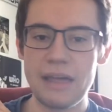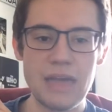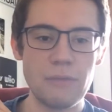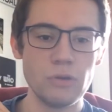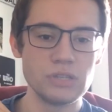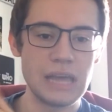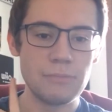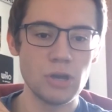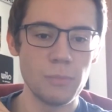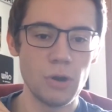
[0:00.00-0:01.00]
like they would
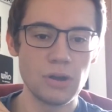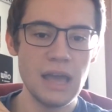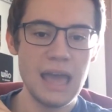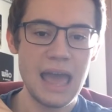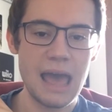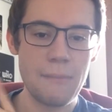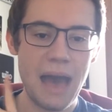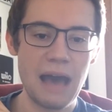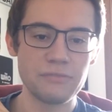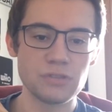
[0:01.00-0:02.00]
come on
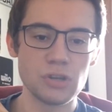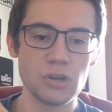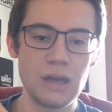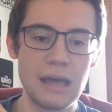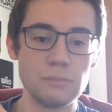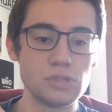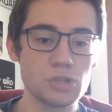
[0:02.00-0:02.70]
after